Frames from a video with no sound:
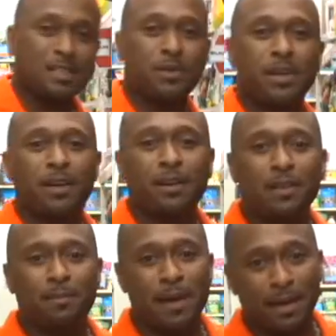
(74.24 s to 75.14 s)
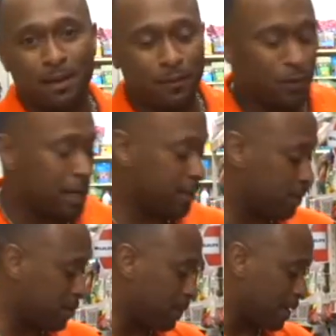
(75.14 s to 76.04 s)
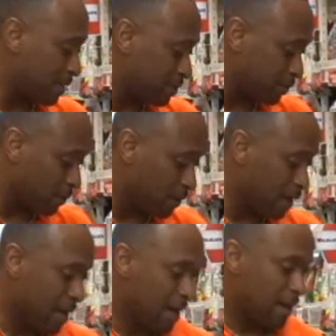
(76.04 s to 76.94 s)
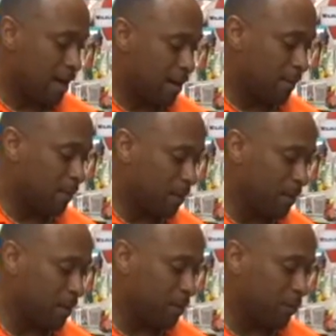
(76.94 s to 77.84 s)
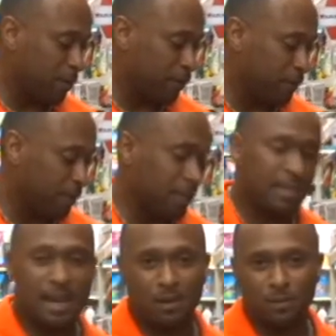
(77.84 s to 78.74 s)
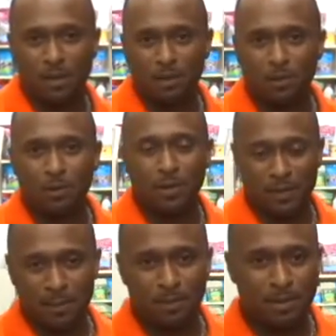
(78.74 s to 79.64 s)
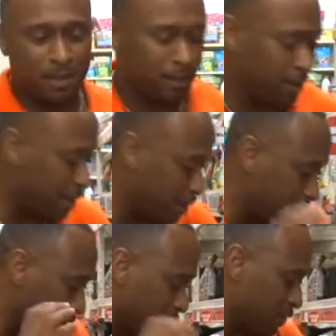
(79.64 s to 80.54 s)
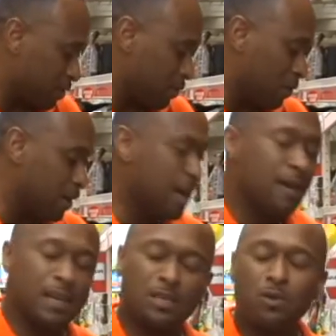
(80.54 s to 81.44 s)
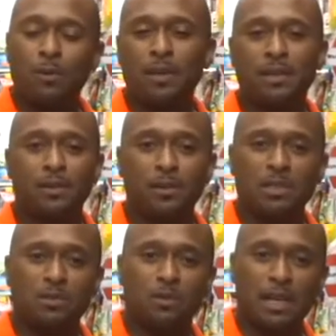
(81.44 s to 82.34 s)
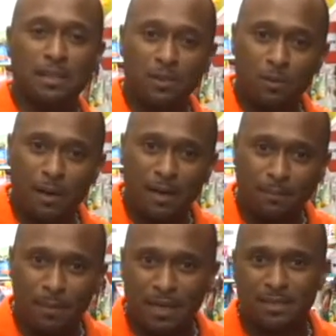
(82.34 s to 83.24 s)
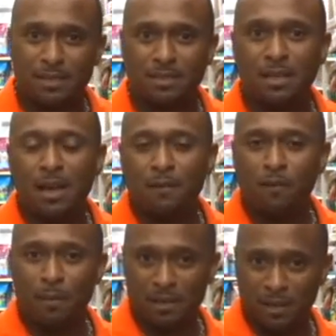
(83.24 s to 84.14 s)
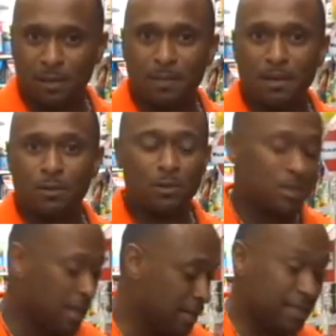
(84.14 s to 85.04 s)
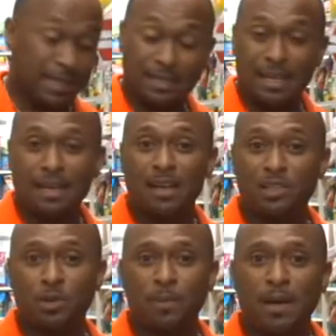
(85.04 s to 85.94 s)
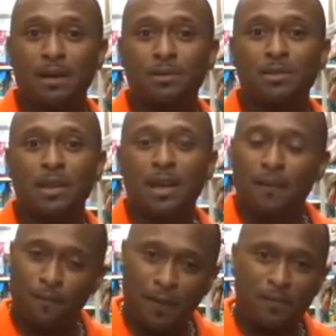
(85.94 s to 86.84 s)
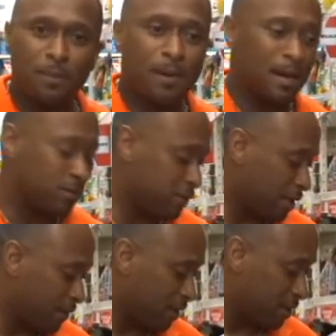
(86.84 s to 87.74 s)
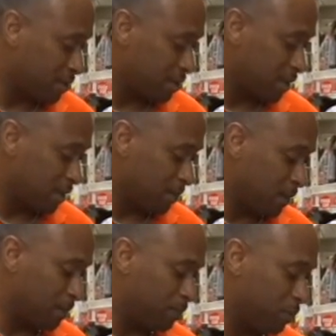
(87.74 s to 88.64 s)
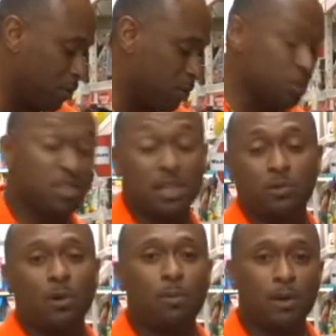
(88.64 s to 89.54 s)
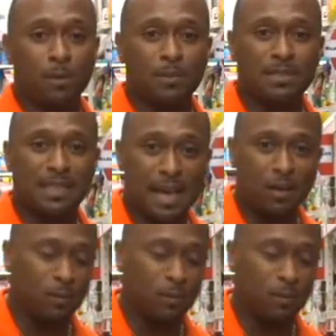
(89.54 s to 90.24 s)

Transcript: we're here in the back of Tractor Supply Store. I'm here with the cattle mineral in that particular area of the store. That's what we use when I do my mixes for my deer minerals. To get that 100 pounds, 50 pounds of it is just going to be pure general purpose cattle